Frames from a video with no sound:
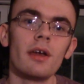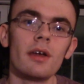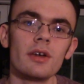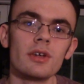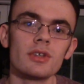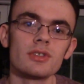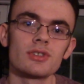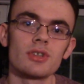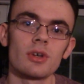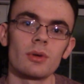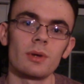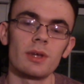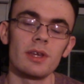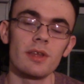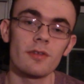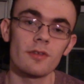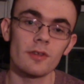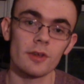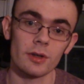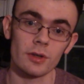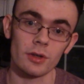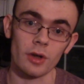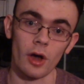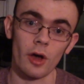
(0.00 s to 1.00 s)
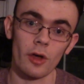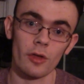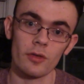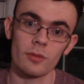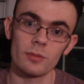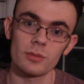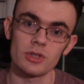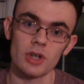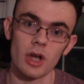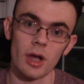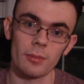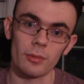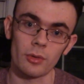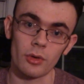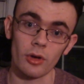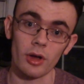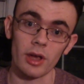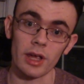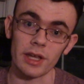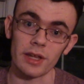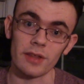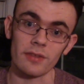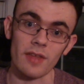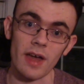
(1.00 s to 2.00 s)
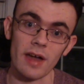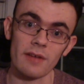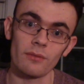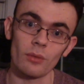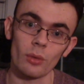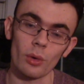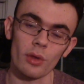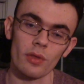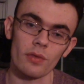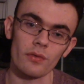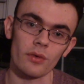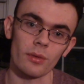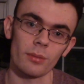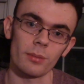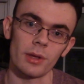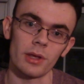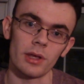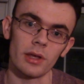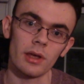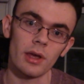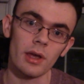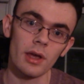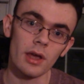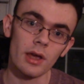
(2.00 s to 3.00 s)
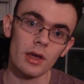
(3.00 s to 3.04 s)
So he's done an awesome job creating that voice for me.